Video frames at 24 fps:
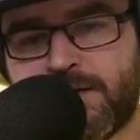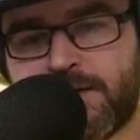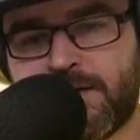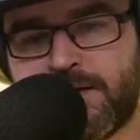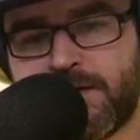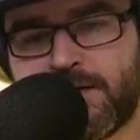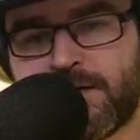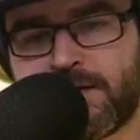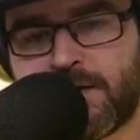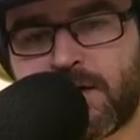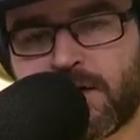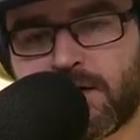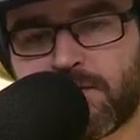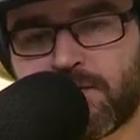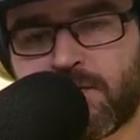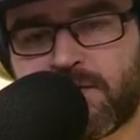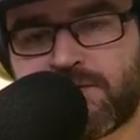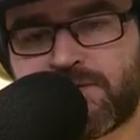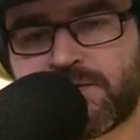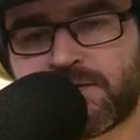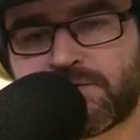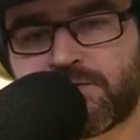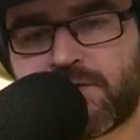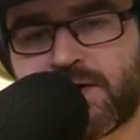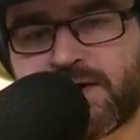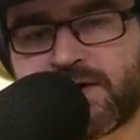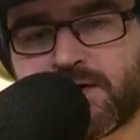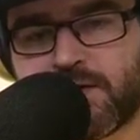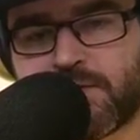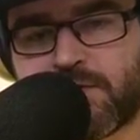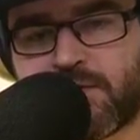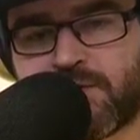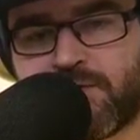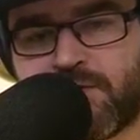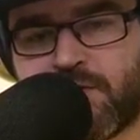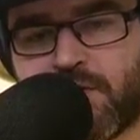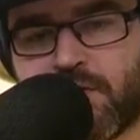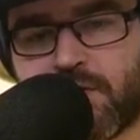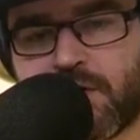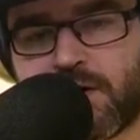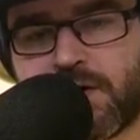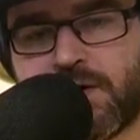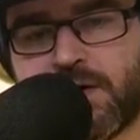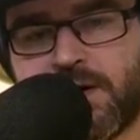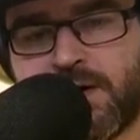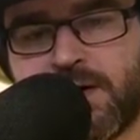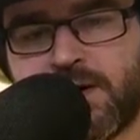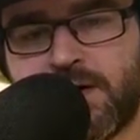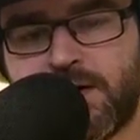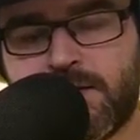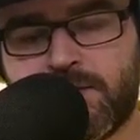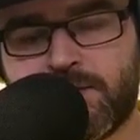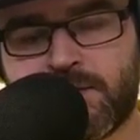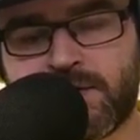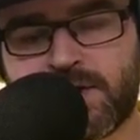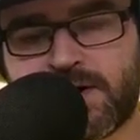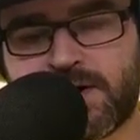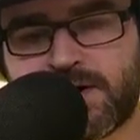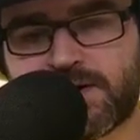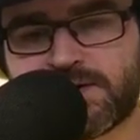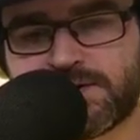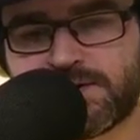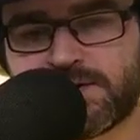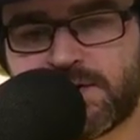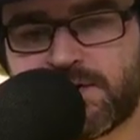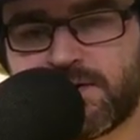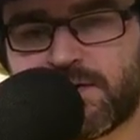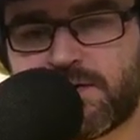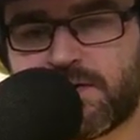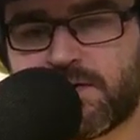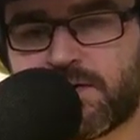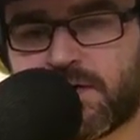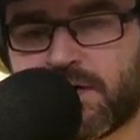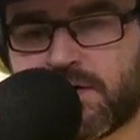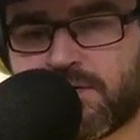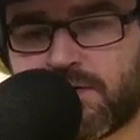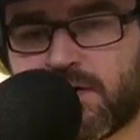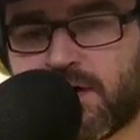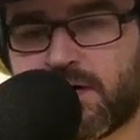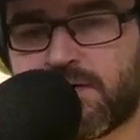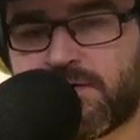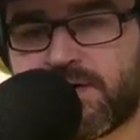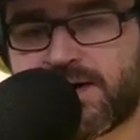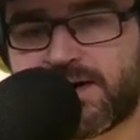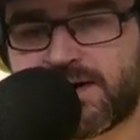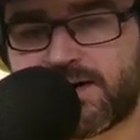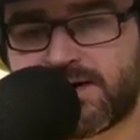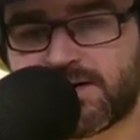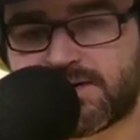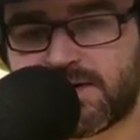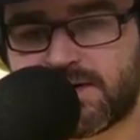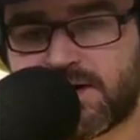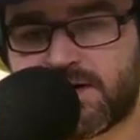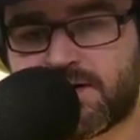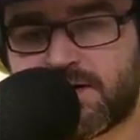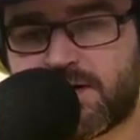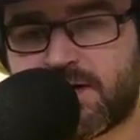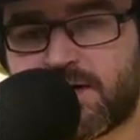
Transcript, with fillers: Lauren mm. Murphy is ranked number four because I, I reckon it's uh,